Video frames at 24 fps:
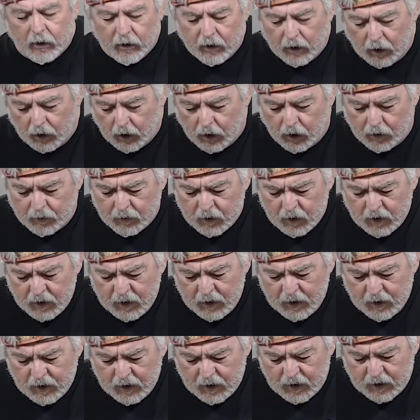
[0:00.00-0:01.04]

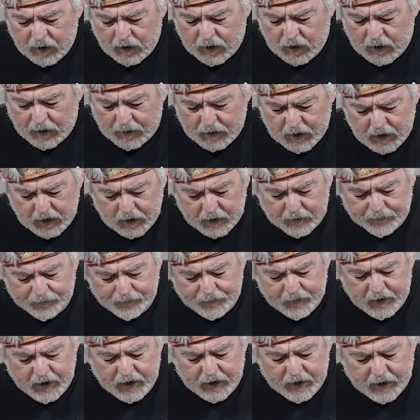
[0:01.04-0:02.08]

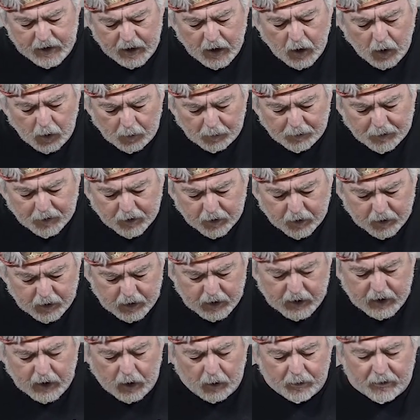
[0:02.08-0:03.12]
It helps.
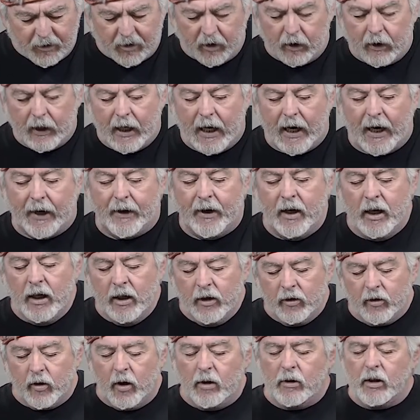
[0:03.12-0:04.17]
It helps a lot.
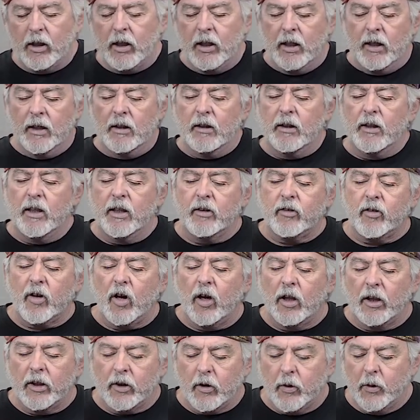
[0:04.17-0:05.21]
So let's
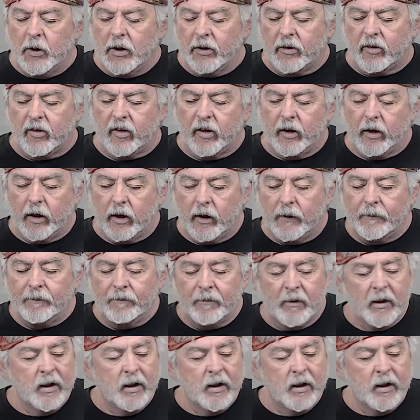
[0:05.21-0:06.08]
call it quits here.